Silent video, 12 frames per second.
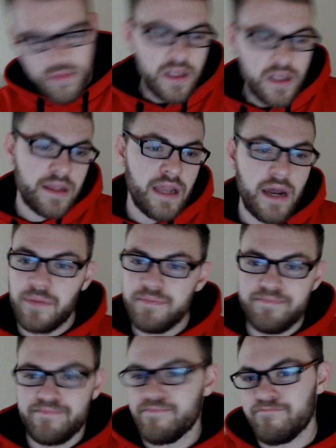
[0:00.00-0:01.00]
you know,
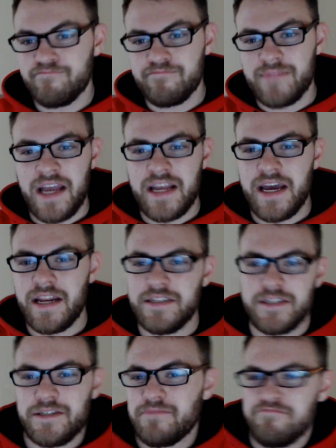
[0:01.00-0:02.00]
I gotta
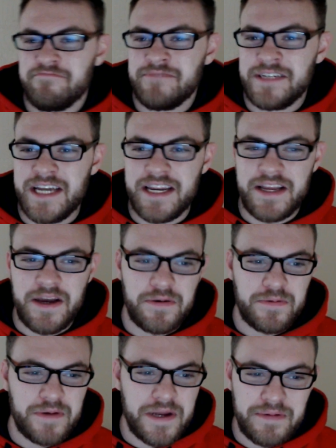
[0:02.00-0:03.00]
go
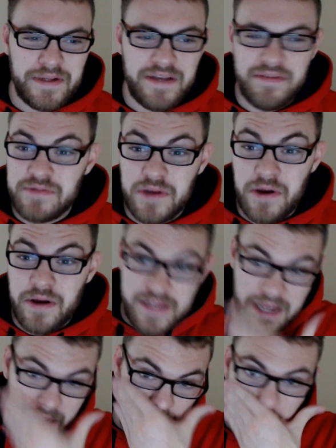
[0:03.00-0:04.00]
with what I believe. I'm sorry,
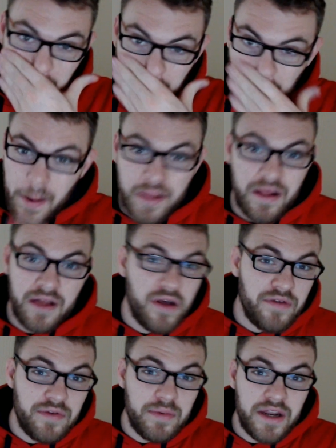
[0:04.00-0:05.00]
Tyler. I
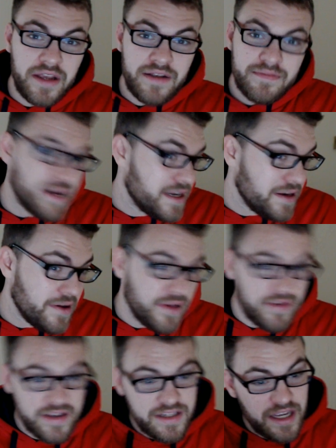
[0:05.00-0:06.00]
love you, buddy, but I don't
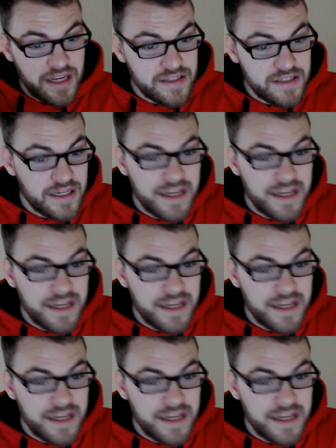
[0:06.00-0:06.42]
love you. Take it easy.